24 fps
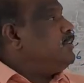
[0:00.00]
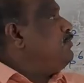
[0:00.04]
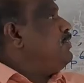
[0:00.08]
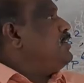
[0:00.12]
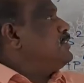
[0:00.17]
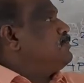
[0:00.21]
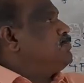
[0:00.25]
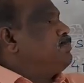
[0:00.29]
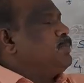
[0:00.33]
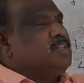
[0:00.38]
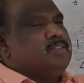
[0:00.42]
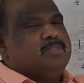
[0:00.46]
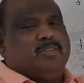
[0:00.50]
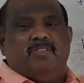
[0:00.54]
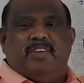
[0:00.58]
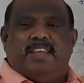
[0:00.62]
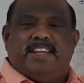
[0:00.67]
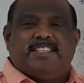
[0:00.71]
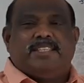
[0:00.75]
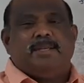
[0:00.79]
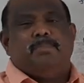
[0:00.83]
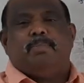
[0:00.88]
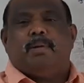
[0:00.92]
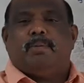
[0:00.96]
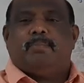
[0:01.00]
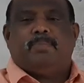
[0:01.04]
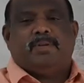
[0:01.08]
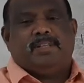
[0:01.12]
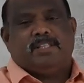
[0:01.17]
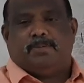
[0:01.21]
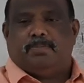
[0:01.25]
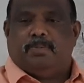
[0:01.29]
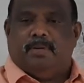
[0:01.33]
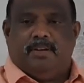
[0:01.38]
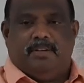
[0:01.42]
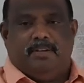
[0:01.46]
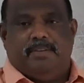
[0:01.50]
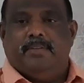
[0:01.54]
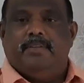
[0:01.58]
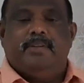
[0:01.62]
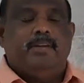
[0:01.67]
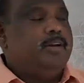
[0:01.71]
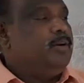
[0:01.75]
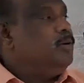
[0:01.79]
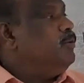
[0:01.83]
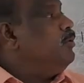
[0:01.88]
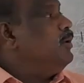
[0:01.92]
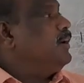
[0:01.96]
That is the first principle, very simple principle.
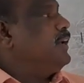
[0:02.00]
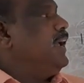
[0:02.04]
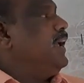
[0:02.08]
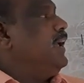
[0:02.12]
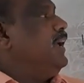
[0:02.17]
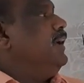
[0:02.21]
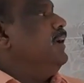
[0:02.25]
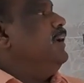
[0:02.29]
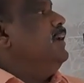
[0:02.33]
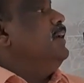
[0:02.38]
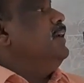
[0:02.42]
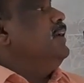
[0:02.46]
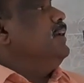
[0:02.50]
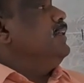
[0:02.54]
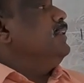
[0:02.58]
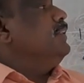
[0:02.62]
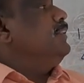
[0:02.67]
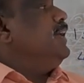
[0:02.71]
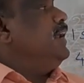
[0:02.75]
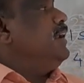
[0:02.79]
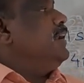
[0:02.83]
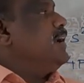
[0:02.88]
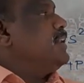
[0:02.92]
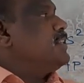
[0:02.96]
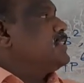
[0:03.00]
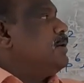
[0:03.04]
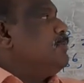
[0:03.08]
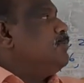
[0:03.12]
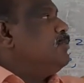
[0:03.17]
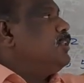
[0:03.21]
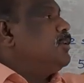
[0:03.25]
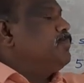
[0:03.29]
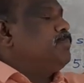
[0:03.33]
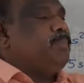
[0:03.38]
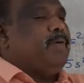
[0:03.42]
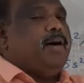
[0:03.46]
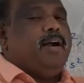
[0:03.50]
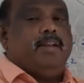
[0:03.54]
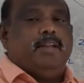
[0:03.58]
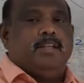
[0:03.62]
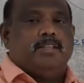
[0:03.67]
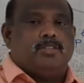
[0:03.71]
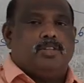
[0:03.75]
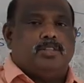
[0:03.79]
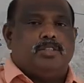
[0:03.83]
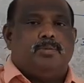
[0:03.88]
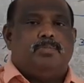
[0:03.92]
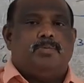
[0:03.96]
Okay. Then let us come to the
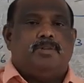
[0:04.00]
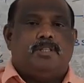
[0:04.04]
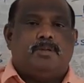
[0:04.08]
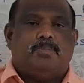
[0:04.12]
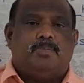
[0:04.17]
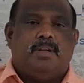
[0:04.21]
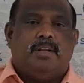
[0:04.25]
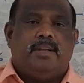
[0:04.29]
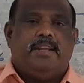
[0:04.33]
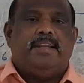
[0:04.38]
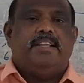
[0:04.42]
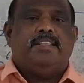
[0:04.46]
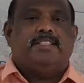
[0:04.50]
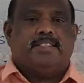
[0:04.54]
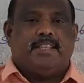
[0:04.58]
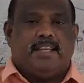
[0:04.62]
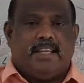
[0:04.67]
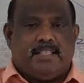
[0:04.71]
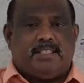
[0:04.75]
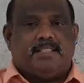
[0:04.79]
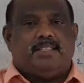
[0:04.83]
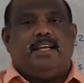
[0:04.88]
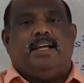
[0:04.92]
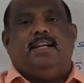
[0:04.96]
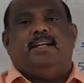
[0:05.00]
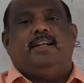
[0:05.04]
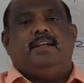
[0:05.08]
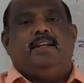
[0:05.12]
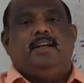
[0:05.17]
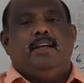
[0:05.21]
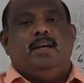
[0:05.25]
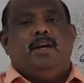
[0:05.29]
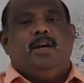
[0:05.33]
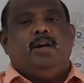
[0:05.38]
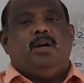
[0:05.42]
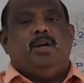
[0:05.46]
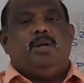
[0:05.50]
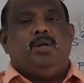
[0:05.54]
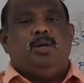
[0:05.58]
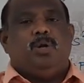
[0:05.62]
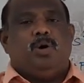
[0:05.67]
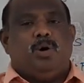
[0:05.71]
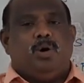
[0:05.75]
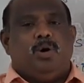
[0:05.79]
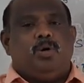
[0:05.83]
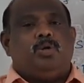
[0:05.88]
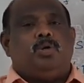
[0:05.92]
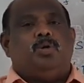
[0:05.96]
Pauli Exclusion principle. It says that
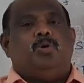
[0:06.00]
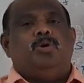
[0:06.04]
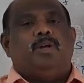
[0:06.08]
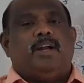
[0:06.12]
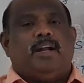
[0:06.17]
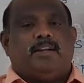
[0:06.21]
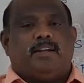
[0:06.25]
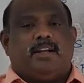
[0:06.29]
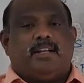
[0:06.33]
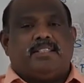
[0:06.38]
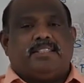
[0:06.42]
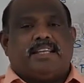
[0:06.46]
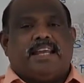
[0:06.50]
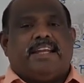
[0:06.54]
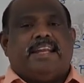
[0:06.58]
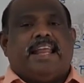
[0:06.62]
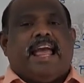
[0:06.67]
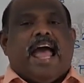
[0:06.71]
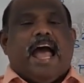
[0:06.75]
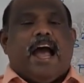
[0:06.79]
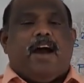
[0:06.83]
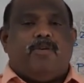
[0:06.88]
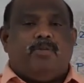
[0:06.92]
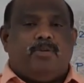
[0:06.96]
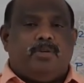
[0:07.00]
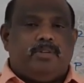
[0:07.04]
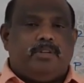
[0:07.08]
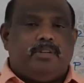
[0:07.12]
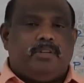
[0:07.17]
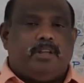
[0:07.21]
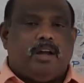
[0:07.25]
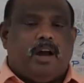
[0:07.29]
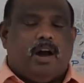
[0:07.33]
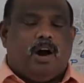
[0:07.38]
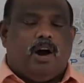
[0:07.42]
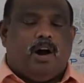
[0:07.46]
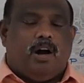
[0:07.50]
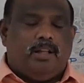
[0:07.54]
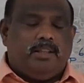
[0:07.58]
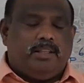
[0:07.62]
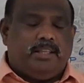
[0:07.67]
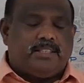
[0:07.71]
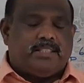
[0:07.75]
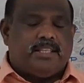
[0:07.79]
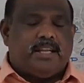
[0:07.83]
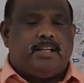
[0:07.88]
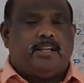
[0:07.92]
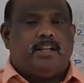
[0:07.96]
no two electrons can have
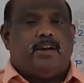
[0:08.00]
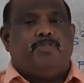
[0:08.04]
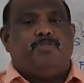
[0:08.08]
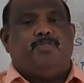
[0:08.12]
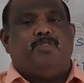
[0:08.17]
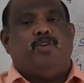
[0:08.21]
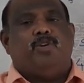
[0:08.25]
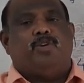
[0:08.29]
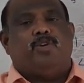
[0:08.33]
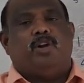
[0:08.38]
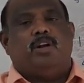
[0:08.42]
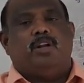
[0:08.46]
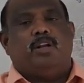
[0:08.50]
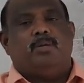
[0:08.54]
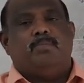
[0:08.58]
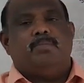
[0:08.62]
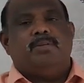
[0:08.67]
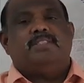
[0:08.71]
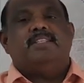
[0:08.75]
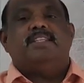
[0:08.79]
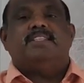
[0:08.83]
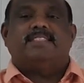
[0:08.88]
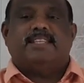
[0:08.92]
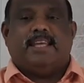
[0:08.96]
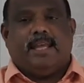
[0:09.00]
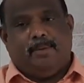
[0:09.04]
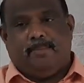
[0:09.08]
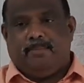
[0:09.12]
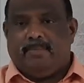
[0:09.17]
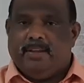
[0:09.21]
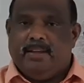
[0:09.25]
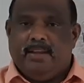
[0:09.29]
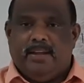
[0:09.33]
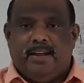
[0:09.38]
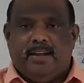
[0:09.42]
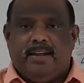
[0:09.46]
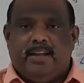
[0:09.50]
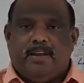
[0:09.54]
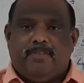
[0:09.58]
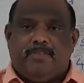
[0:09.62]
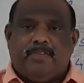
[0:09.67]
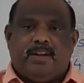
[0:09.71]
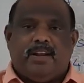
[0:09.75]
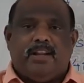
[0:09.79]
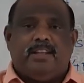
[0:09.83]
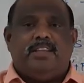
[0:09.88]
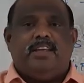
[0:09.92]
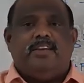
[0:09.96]
all the set of four quantum numbers the same.
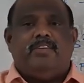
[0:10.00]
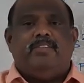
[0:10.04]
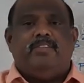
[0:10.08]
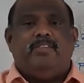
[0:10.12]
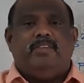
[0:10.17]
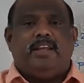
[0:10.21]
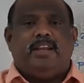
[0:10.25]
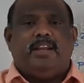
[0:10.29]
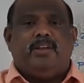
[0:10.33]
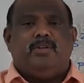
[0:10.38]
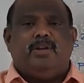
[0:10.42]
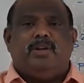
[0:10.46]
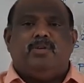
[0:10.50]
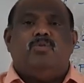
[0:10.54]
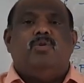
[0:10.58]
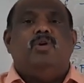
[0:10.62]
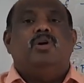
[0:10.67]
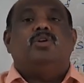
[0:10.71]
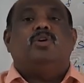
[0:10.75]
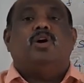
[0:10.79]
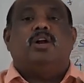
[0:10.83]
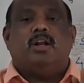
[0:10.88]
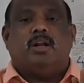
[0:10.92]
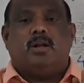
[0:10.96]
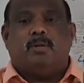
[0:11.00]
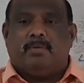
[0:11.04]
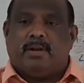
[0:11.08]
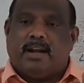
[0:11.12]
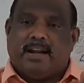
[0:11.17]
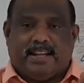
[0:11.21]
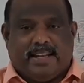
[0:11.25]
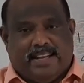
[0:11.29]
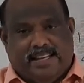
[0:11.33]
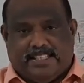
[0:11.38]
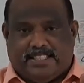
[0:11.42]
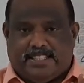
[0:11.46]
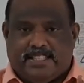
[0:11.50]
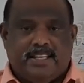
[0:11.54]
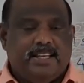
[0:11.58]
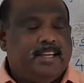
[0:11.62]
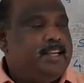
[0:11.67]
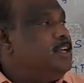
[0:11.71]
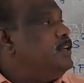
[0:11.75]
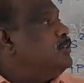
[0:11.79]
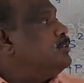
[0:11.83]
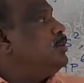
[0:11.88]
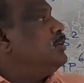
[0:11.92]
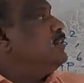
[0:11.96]
Definitely they will vary in one quantum number at
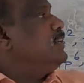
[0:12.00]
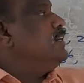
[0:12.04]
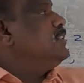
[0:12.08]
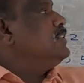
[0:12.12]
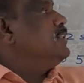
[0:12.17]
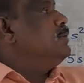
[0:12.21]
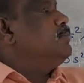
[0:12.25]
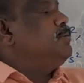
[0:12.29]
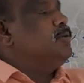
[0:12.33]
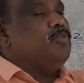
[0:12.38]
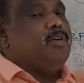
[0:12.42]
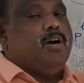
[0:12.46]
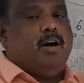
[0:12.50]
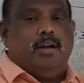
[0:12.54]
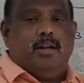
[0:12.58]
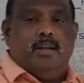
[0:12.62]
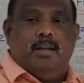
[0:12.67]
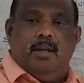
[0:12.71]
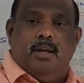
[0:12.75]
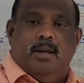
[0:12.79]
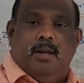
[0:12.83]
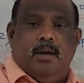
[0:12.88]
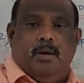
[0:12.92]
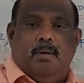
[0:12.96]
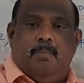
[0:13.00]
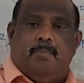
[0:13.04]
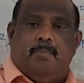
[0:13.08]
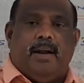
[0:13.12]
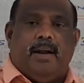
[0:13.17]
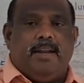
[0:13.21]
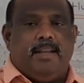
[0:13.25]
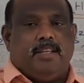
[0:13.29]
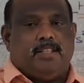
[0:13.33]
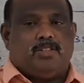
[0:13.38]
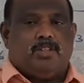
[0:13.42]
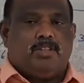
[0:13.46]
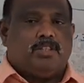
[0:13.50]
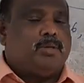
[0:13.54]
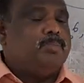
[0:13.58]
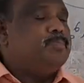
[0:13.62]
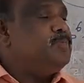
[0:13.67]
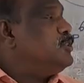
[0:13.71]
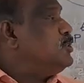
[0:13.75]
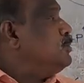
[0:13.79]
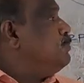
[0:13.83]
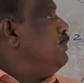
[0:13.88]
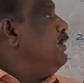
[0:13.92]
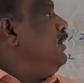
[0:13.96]
least. So that is nothing but what? Pauli
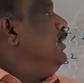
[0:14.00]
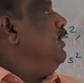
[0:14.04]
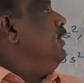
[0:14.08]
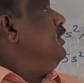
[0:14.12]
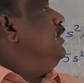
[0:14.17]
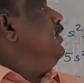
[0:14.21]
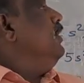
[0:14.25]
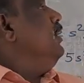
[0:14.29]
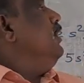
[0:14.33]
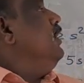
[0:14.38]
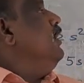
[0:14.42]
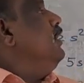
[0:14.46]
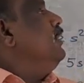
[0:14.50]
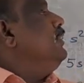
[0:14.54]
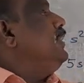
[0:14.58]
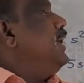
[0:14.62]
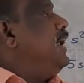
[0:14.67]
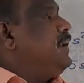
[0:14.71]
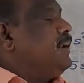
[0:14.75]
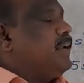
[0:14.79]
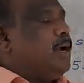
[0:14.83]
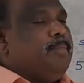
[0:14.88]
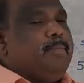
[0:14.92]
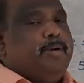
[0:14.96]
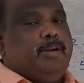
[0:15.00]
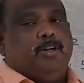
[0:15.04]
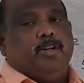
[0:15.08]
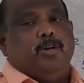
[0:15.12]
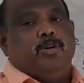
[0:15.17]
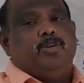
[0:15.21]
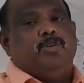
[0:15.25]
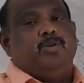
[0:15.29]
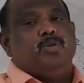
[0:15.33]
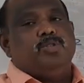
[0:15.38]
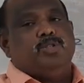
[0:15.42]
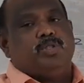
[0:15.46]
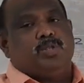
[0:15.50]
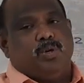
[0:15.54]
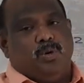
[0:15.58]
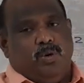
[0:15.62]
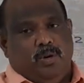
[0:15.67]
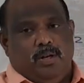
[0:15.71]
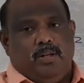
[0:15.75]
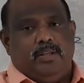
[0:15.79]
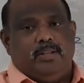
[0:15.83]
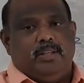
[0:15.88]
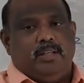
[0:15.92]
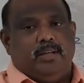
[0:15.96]
Exclusion principle. Then coming to
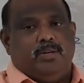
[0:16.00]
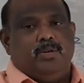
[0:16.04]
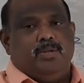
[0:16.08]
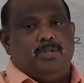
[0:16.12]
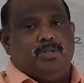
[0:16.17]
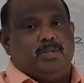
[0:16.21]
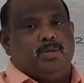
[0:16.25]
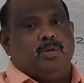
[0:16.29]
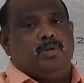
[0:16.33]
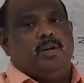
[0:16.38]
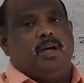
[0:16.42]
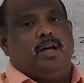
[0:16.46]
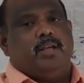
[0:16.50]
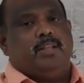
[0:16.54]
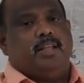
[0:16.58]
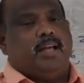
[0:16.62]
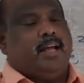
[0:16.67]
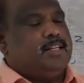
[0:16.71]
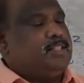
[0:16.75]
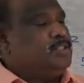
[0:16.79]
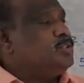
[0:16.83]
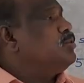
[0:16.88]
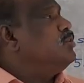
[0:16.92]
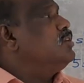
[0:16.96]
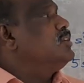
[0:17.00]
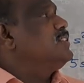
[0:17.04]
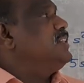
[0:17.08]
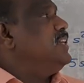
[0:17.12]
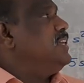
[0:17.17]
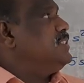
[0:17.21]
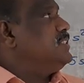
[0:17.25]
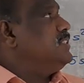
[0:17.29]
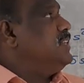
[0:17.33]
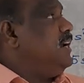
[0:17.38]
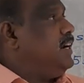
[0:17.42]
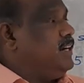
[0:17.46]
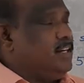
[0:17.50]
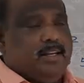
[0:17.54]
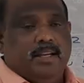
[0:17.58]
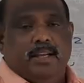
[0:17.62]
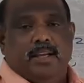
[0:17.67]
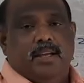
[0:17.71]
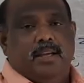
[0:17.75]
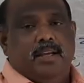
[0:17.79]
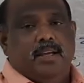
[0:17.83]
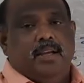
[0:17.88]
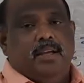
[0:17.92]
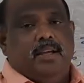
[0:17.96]
Hund's rule. The Hund's rule or the Hunds rule says
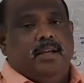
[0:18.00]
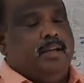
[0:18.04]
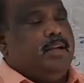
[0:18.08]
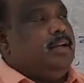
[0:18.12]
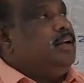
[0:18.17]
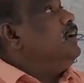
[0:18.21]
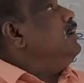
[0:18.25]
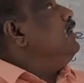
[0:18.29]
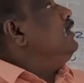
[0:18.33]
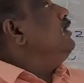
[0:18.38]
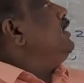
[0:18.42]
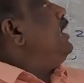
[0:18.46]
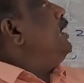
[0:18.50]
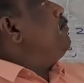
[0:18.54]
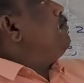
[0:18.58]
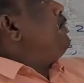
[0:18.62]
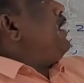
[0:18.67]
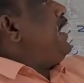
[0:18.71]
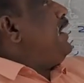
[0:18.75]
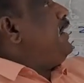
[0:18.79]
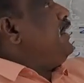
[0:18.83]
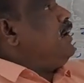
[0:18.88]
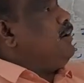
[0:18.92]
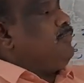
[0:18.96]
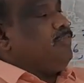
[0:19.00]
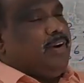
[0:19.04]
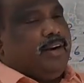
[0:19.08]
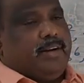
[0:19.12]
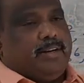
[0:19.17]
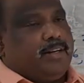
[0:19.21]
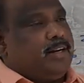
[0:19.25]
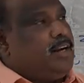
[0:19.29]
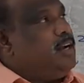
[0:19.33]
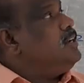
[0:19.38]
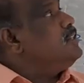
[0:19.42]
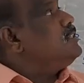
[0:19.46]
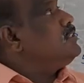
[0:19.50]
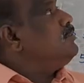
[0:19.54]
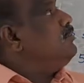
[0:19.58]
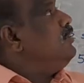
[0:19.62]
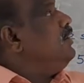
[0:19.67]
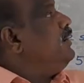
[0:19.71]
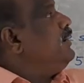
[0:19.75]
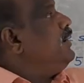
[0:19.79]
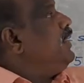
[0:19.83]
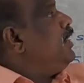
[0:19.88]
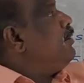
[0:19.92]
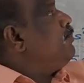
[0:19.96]
that pairing of
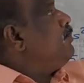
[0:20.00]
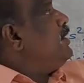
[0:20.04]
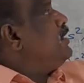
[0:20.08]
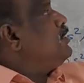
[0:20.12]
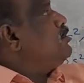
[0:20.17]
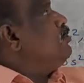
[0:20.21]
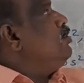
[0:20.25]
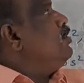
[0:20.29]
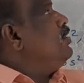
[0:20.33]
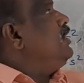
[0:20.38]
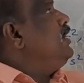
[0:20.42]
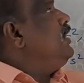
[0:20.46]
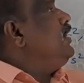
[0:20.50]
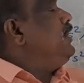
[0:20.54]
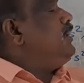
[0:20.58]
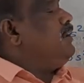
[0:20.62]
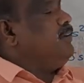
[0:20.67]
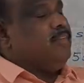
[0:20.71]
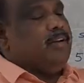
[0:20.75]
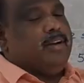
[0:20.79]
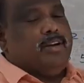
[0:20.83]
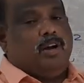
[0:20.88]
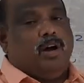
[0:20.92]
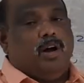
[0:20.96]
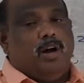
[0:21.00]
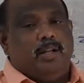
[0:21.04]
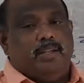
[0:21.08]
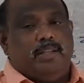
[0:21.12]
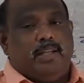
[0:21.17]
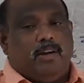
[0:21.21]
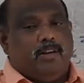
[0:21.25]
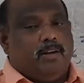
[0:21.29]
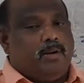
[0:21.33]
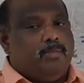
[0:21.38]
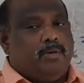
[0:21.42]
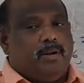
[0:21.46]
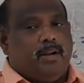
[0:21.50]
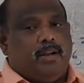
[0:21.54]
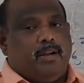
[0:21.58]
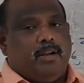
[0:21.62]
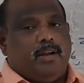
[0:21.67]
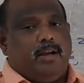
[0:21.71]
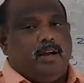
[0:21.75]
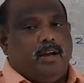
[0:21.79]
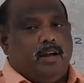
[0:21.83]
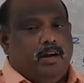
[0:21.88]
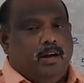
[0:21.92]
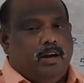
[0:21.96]
electrons will take place only when all the
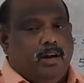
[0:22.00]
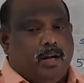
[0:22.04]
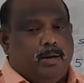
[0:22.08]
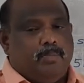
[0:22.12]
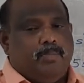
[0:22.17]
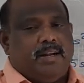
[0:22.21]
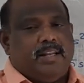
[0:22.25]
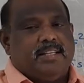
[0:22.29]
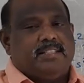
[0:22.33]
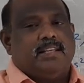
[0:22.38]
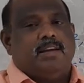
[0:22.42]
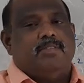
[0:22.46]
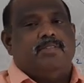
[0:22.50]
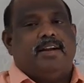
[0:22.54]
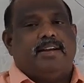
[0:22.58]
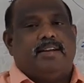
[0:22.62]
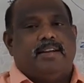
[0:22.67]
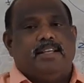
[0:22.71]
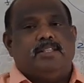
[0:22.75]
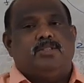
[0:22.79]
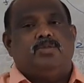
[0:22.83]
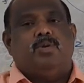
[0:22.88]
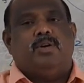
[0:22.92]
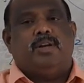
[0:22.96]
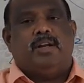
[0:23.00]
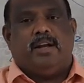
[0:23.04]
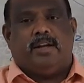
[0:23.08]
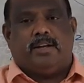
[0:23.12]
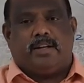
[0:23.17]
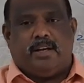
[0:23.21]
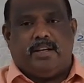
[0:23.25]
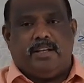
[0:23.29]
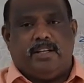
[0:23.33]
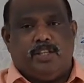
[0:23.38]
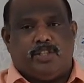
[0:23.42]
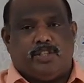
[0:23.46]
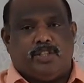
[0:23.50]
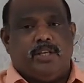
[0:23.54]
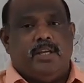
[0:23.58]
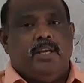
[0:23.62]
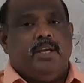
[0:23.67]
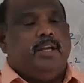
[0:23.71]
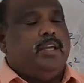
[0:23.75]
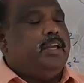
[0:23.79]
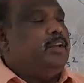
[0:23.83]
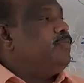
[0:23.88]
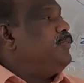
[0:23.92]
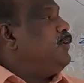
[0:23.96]
available orbitals have at least one electron
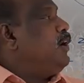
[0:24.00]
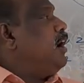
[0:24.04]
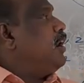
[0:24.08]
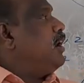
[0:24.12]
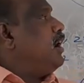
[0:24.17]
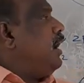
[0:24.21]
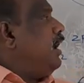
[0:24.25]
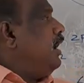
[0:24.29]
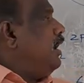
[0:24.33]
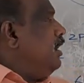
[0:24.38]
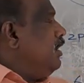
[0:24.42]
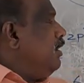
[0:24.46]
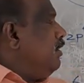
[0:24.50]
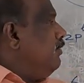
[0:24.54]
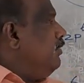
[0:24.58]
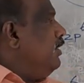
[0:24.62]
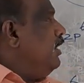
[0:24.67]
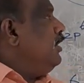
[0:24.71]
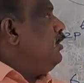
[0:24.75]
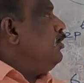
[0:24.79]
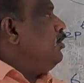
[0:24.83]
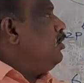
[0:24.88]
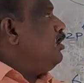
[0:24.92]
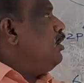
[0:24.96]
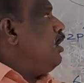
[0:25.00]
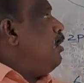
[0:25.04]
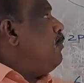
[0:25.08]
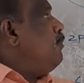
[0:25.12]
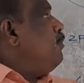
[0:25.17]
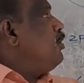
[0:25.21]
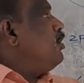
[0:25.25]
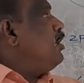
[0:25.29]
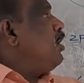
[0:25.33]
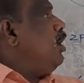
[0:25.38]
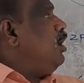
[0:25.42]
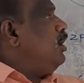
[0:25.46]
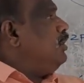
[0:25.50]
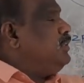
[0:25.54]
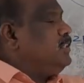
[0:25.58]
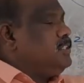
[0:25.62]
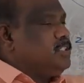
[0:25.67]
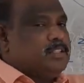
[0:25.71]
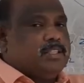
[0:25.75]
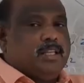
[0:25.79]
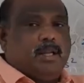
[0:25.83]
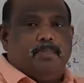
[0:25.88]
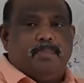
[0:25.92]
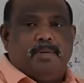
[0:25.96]
each. If you are well known about
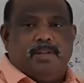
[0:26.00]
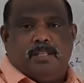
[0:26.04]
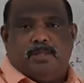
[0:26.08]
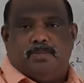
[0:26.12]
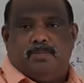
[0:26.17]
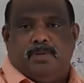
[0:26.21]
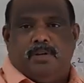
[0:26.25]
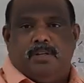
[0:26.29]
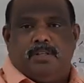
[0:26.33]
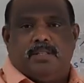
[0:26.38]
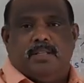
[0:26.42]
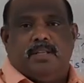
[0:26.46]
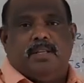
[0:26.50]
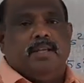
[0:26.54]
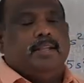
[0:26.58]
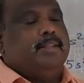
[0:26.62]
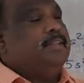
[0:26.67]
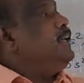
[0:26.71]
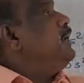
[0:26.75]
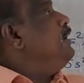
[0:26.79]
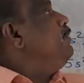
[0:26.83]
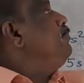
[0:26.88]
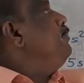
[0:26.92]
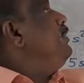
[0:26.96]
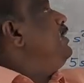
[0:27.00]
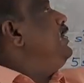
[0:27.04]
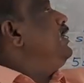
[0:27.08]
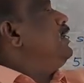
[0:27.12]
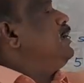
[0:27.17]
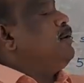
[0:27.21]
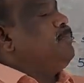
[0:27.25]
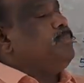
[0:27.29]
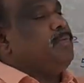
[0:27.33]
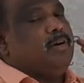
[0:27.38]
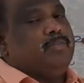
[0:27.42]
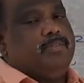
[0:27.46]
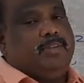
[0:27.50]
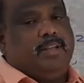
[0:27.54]
all these three principles, then building